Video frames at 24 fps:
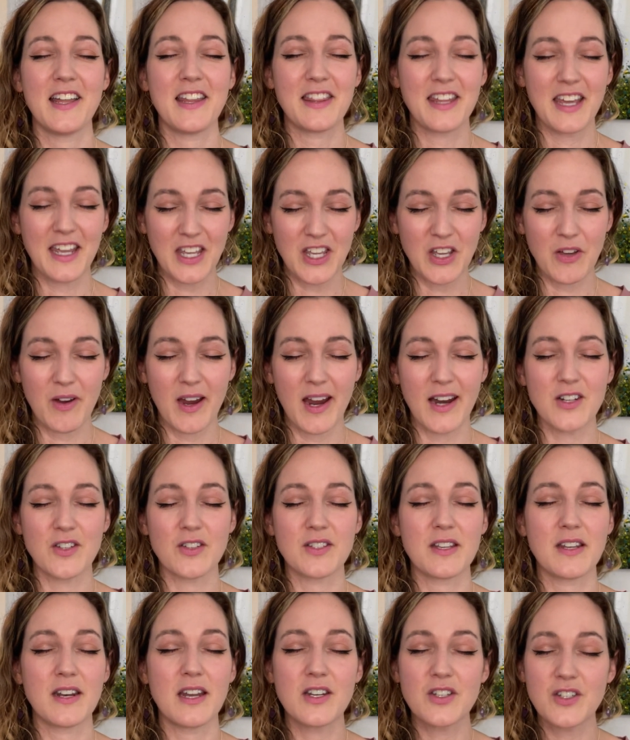Thank you
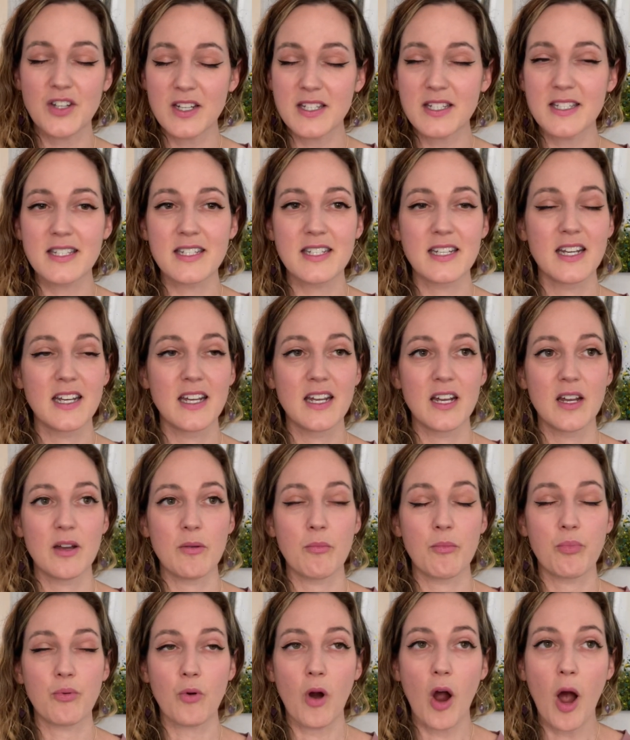angels. And it just
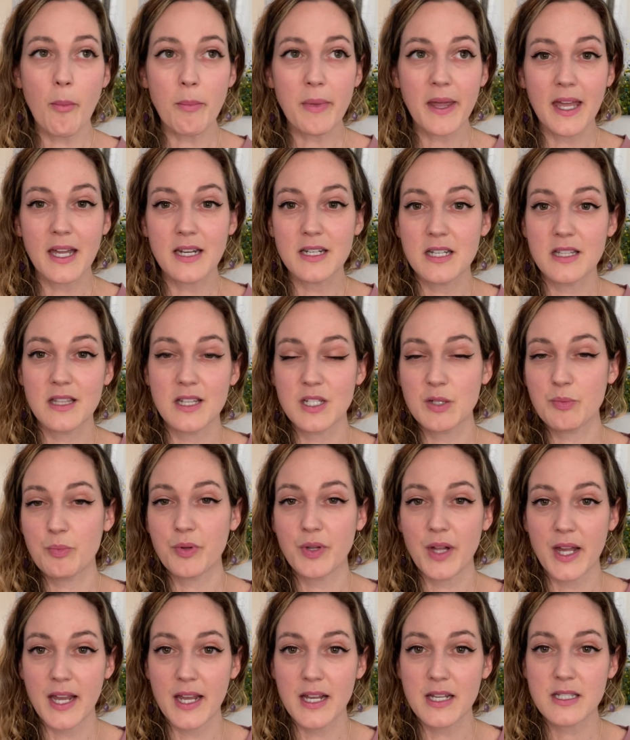brought me into this
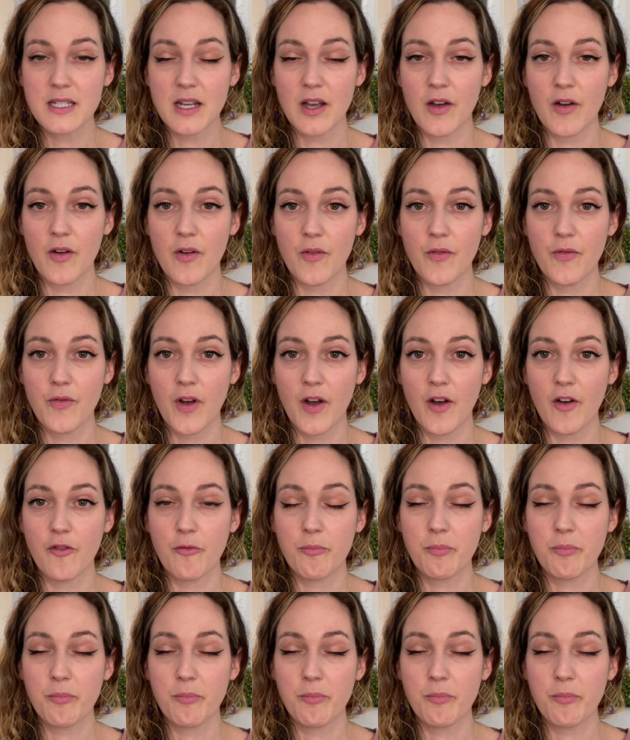place of